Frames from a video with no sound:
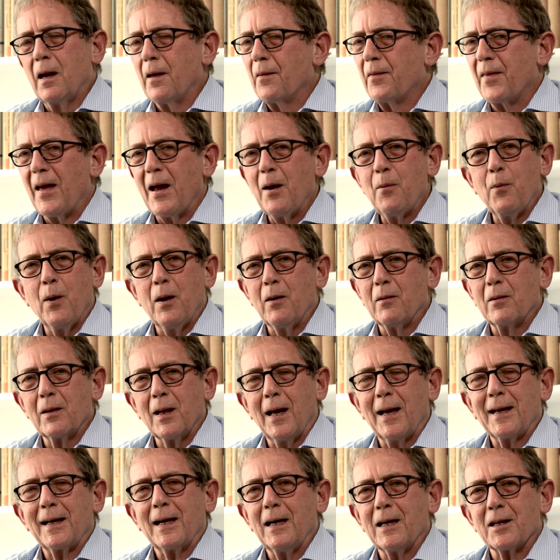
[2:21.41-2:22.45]
they won't
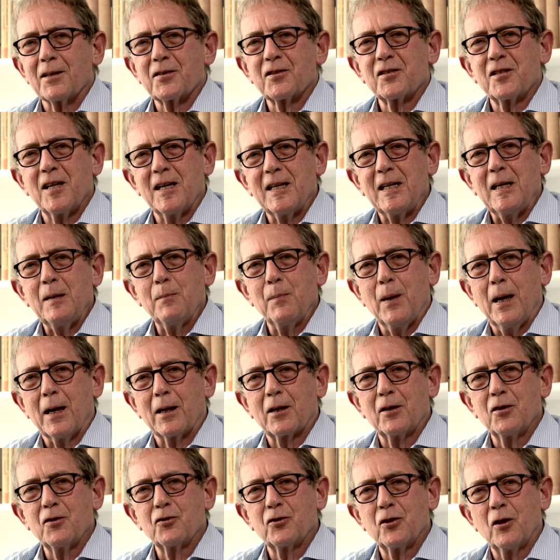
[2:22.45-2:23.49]
like us taking back
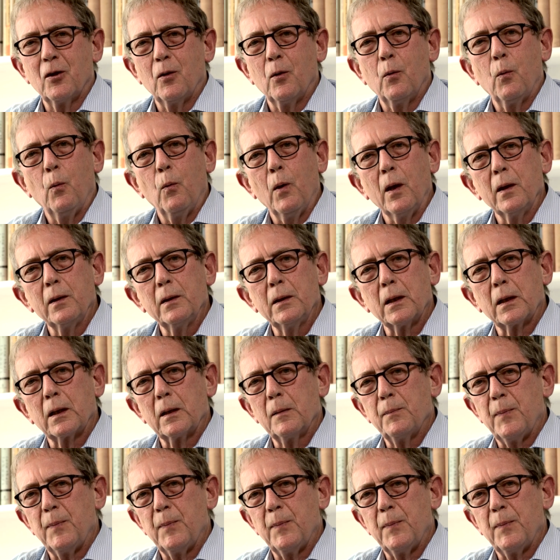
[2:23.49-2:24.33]
control one little